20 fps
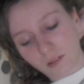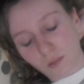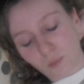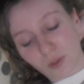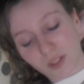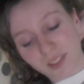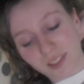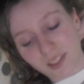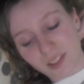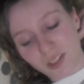
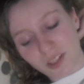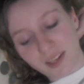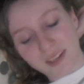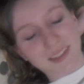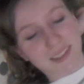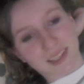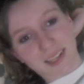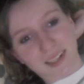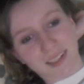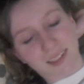Was he
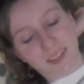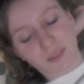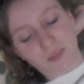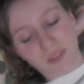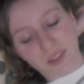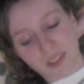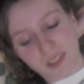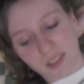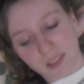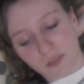Chinese? I didn't
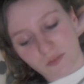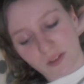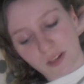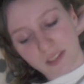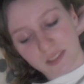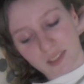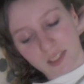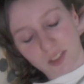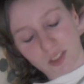even see his face.